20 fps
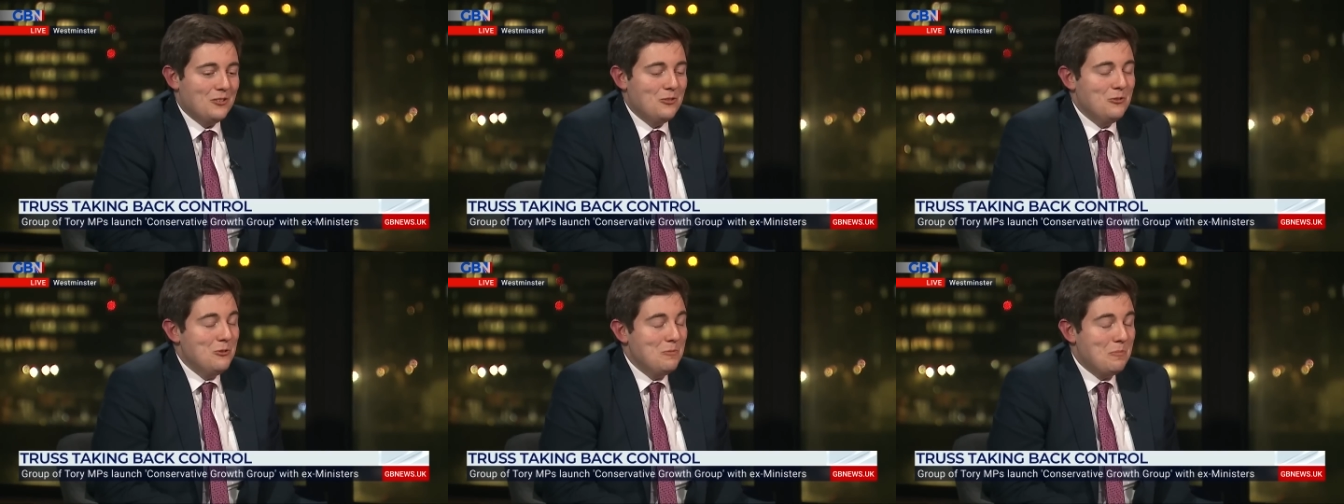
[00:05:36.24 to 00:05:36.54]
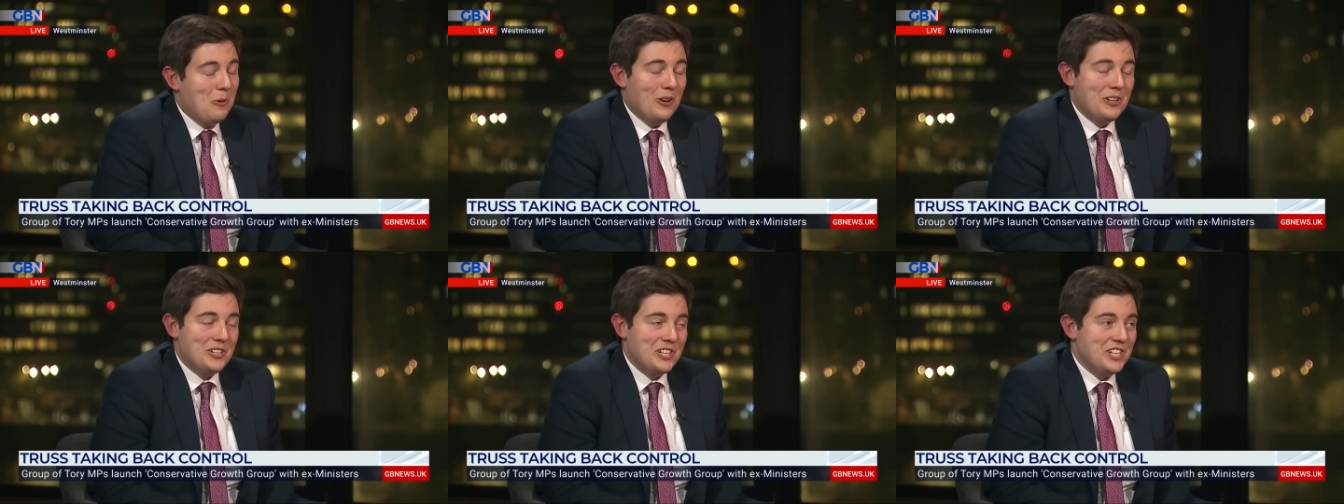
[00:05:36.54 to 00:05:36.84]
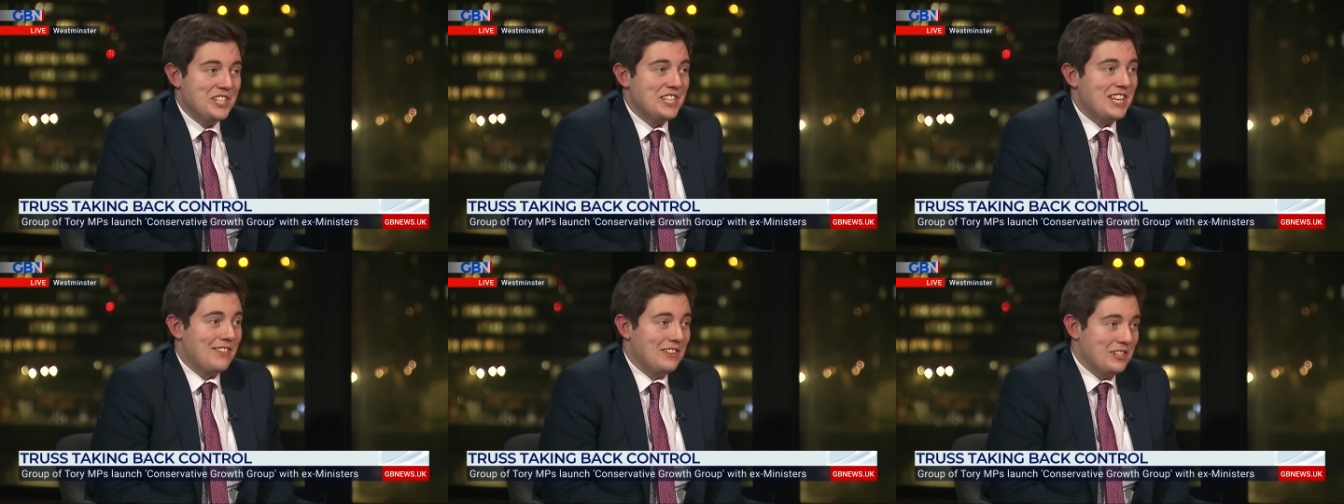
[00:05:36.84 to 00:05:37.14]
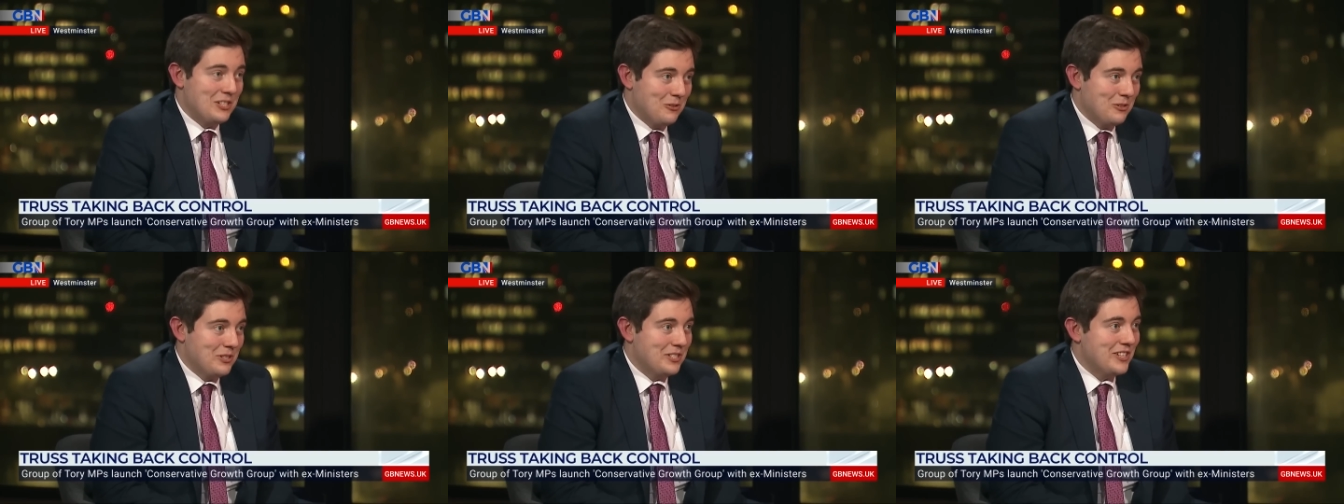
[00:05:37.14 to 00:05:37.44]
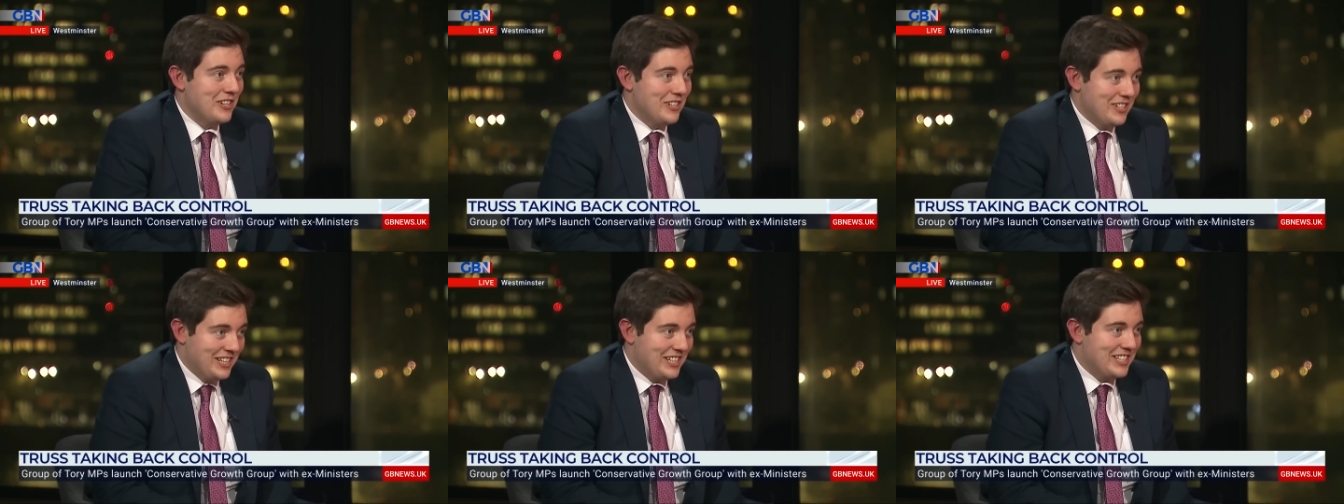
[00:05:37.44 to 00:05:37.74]
all politicians have it to a
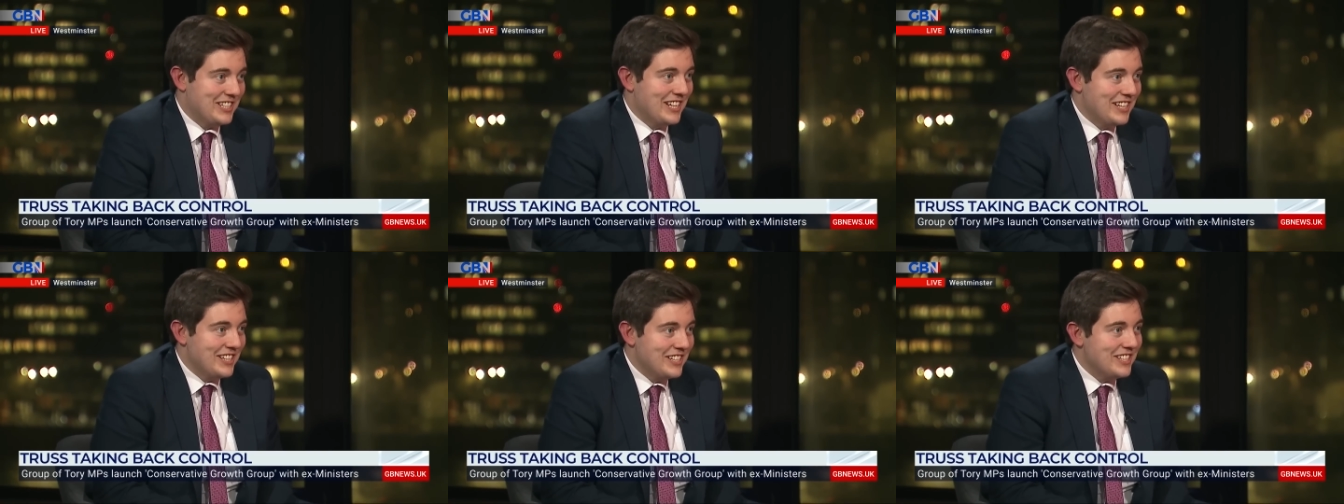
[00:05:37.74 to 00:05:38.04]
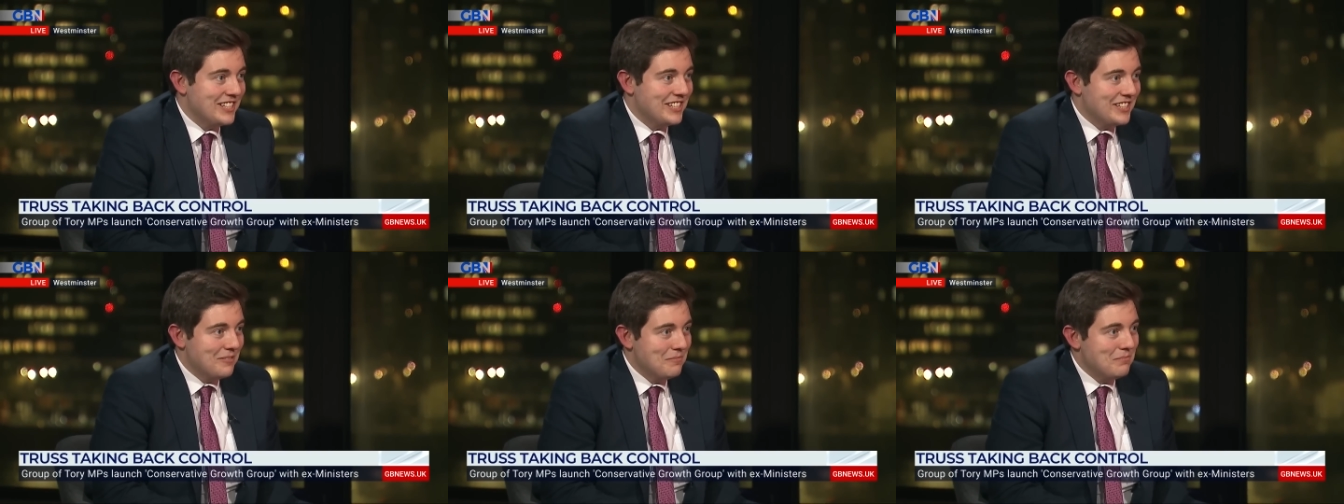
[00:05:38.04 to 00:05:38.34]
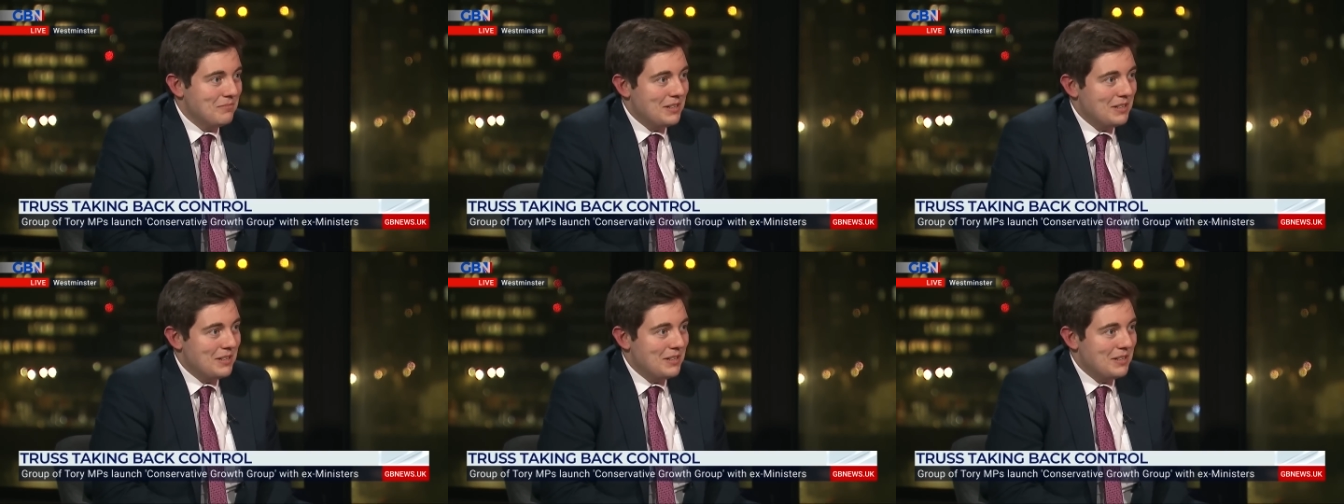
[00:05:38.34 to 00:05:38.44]
certain extent in,